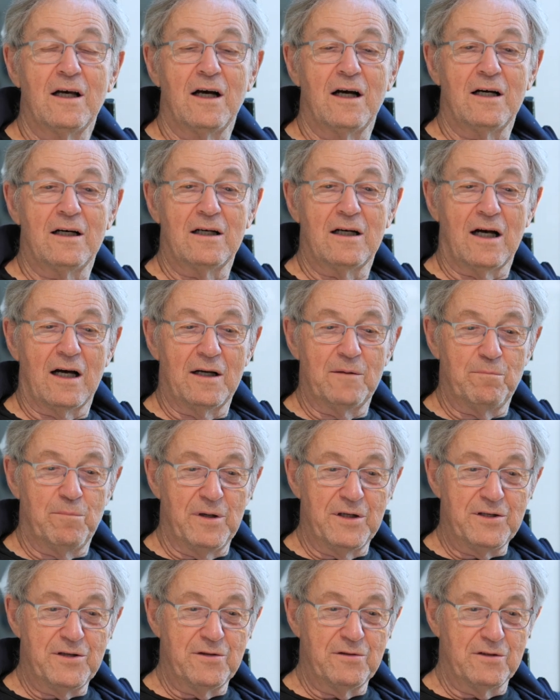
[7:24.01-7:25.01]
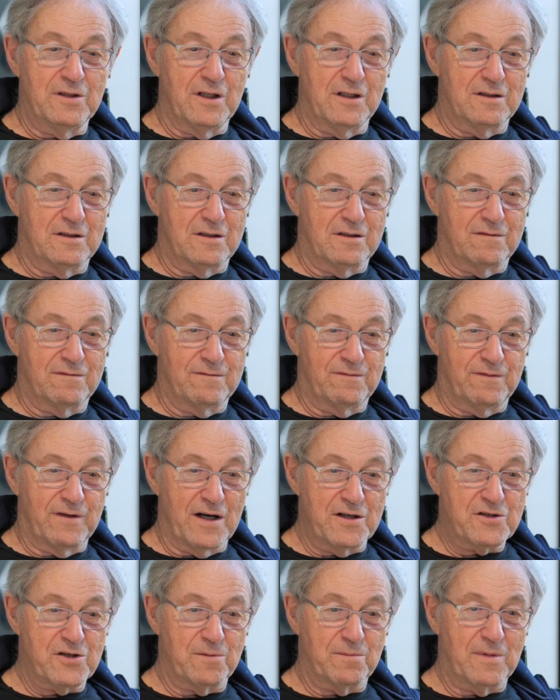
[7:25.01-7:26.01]
I bet you that
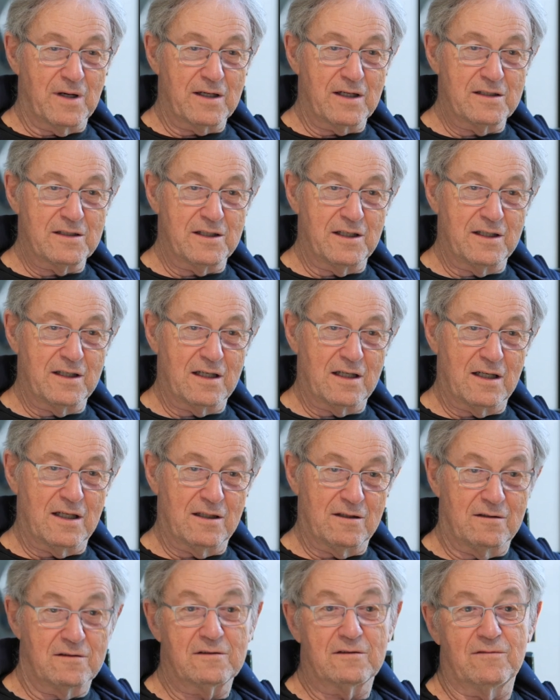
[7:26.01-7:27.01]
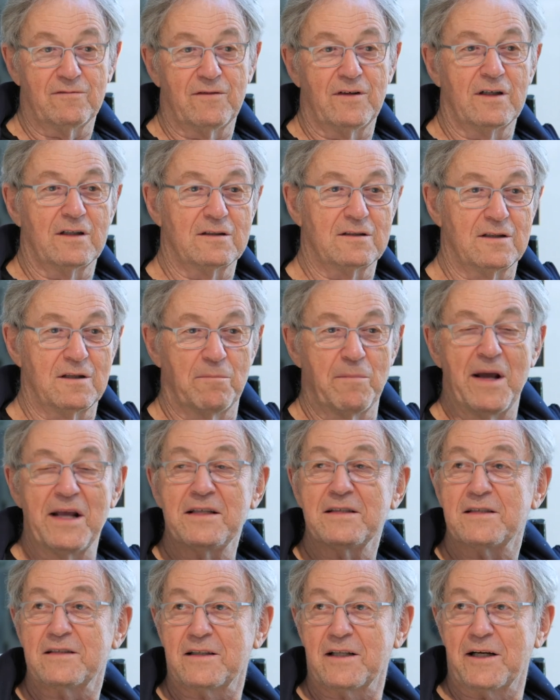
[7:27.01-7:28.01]
fashion magazine, well, the
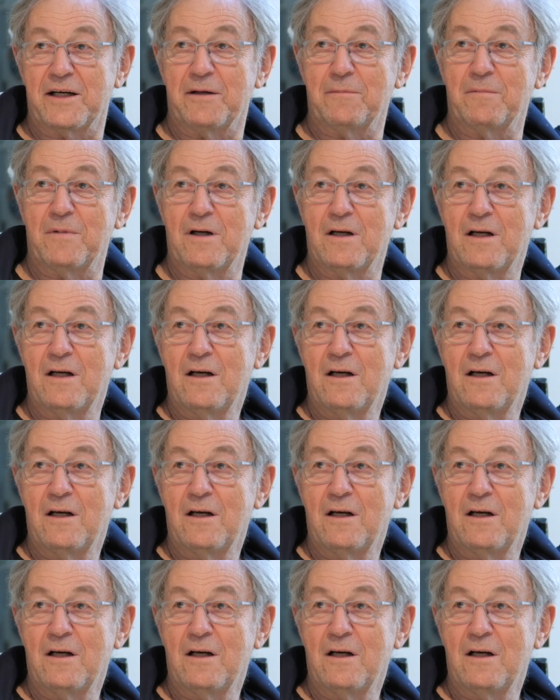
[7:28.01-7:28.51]
mainstream,